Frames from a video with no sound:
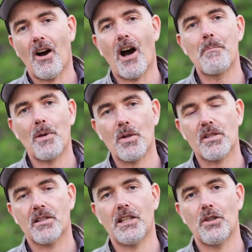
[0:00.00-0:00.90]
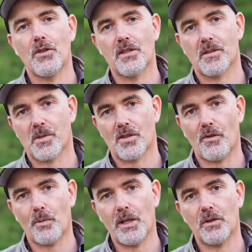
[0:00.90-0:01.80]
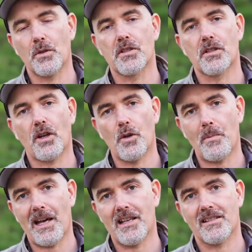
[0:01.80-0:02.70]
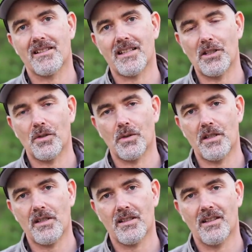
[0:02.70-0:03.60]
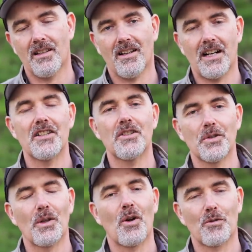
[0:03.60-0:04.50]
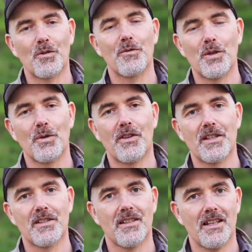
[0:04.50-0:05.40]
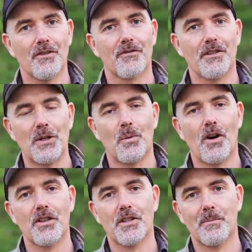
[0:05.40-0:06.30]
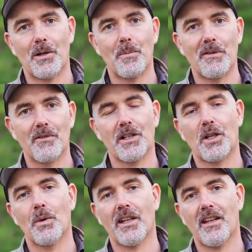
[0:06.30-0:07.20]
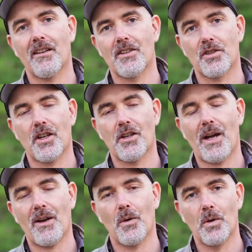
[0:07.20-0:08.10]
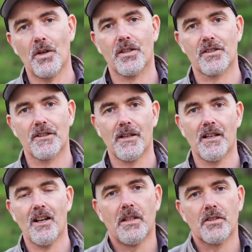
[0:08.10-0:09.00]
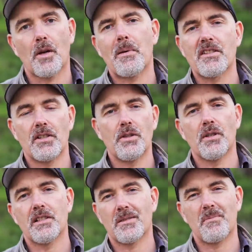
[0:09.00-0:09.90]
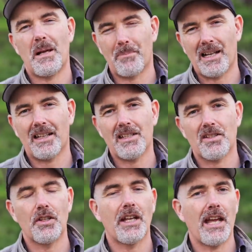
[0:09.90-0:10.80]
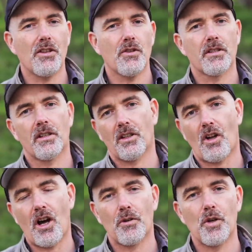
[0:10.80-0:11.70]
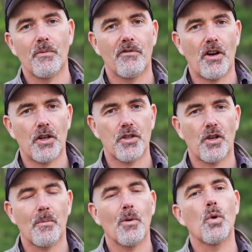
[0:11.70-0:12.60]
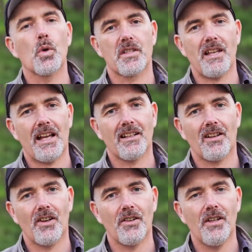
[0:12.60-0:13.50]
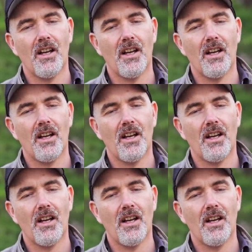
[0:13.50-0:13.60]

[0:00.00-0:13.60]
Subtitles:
I personally use some software called Topaz Denoise. I did do a long review of this that you're free to watch, but I'll be very quick here and show you how it works. Topaz Denoise is a plugin, so you can use it in Lightroom, Photoshop, or standalone.